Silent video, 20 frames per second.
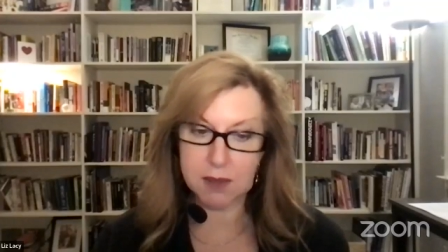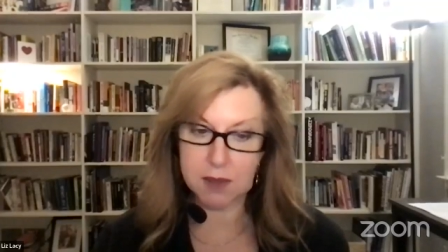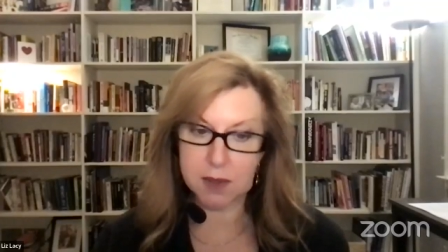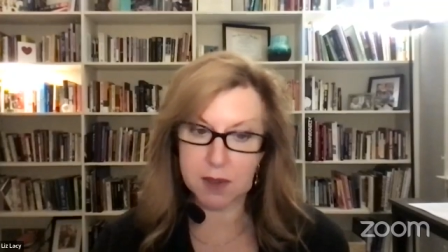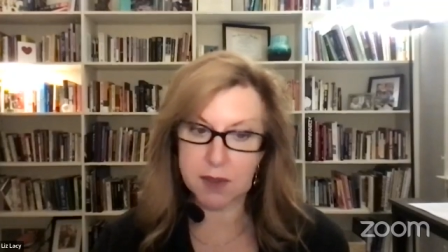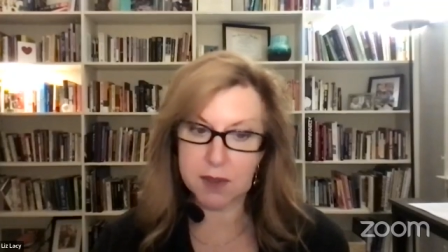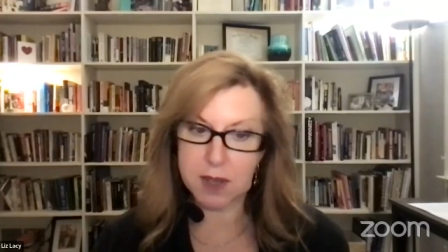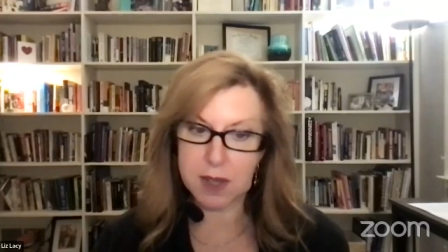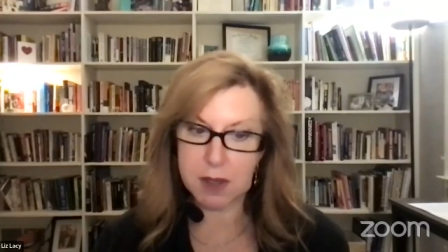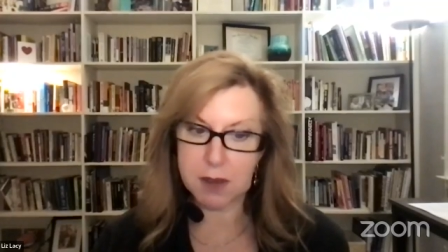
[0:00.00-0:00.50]
if
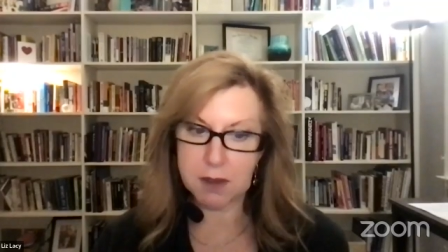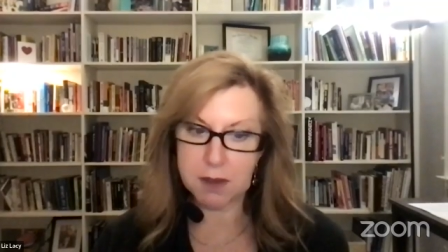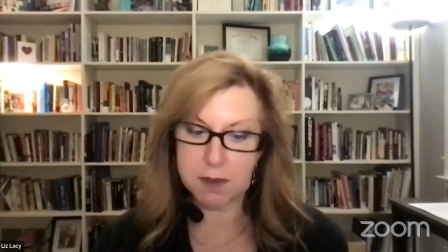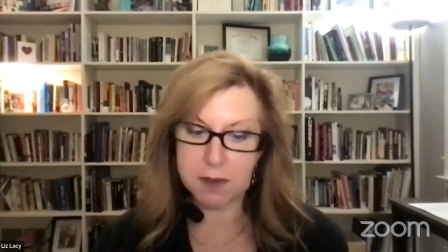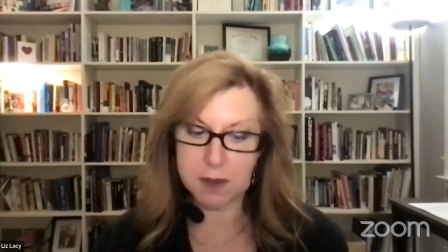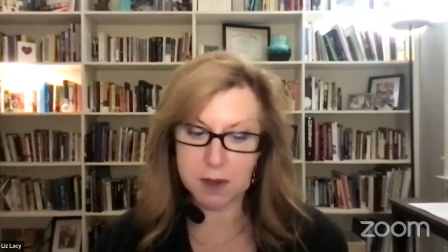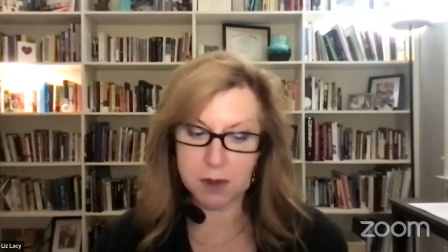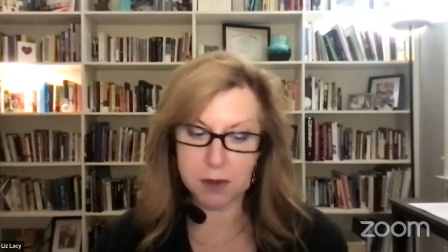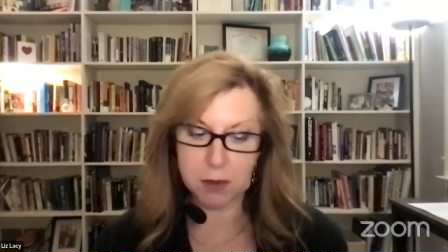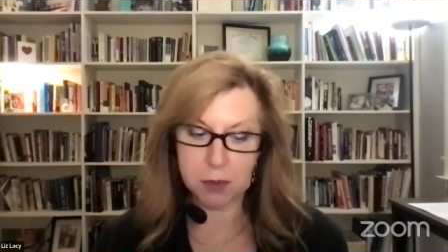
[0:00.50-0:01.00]
they've had
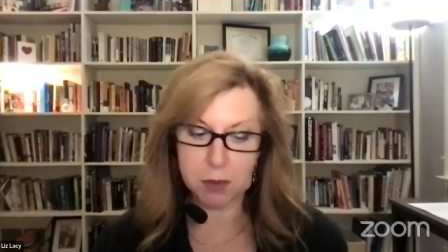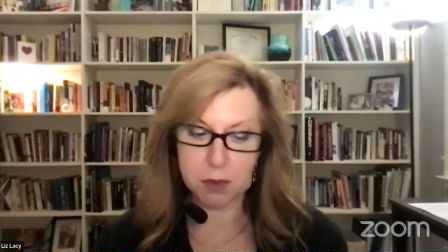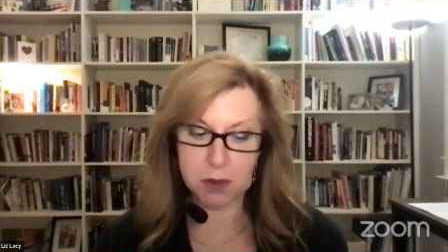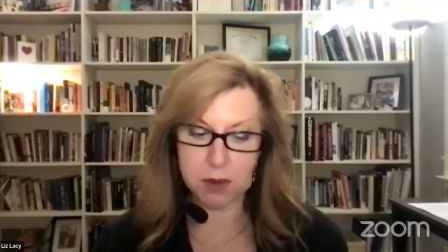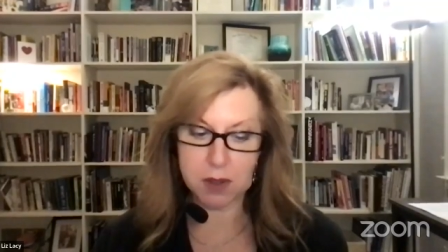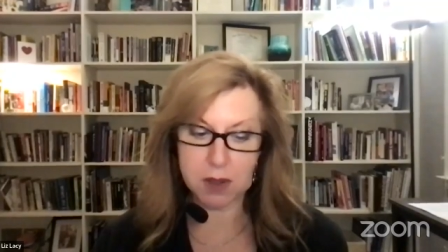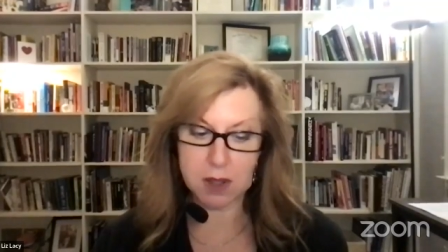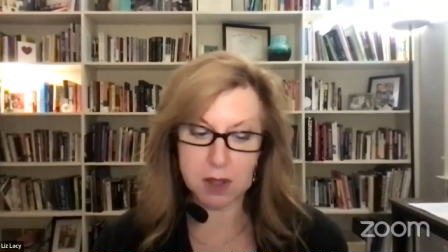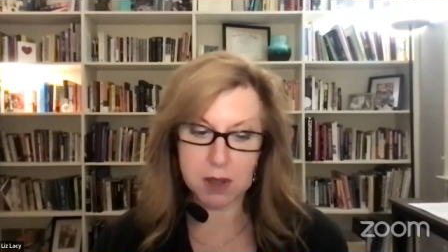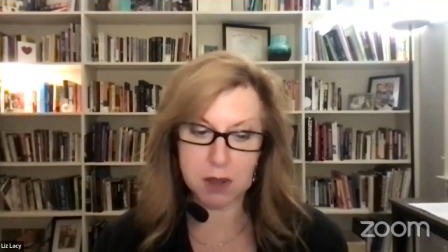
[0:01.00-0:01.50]
affairs
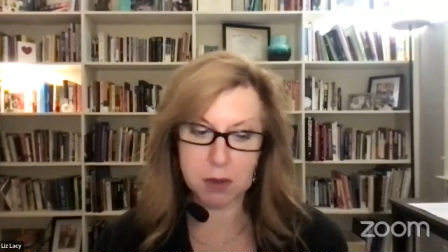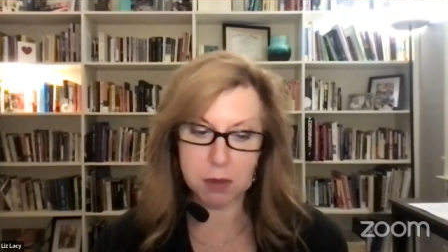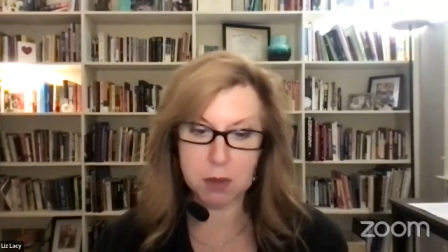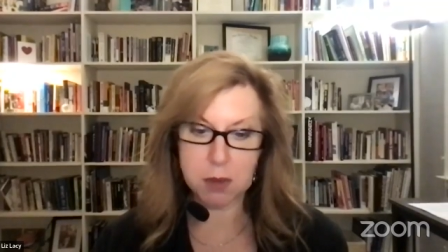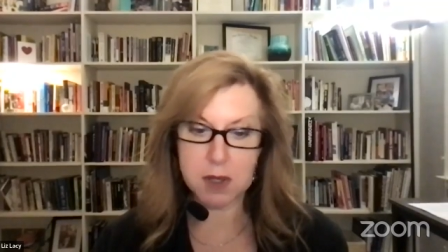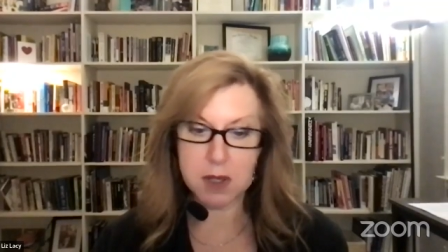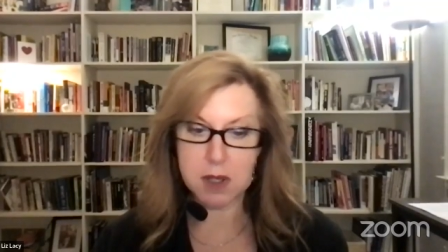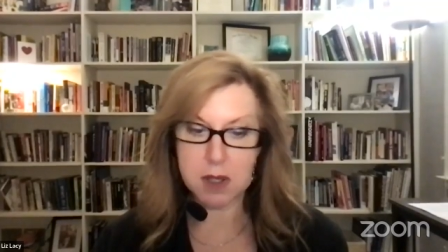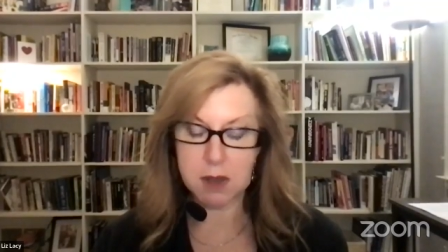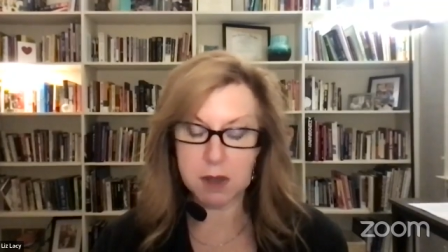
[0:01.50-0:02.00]
with like
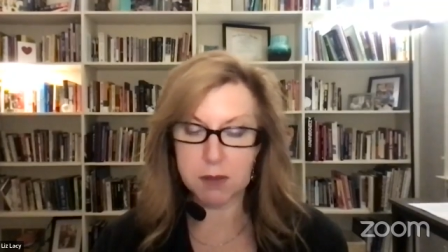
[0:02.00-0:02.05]
three